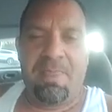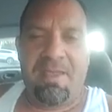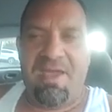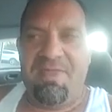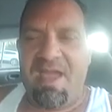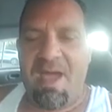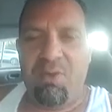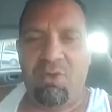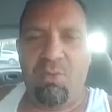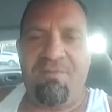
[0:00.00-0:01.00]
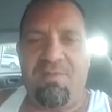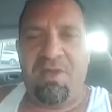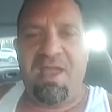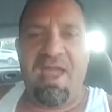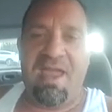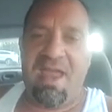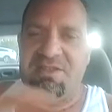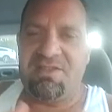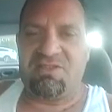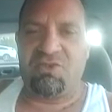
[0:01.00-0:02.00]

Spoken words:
and they got pulled away from their gang into this